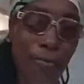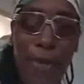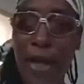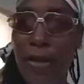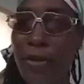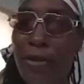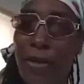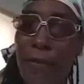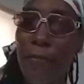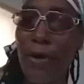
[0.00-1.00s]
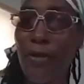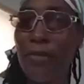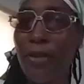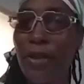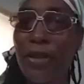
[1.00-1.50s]
hookup on,
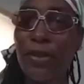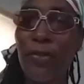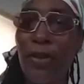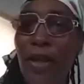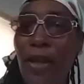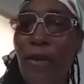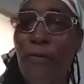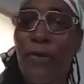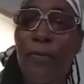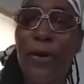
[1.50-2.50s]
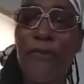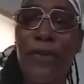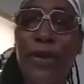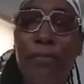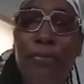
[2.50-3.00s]
yeah, because we motherfucking